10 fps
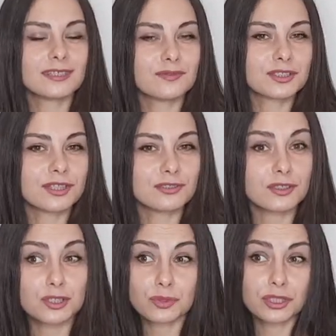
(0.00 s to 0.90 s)
different
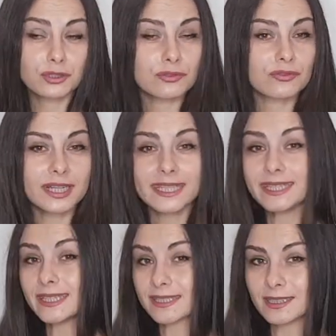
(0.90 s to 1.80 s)
countries, you cannot really
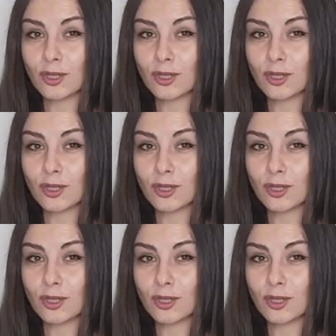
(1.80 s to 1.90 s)
easily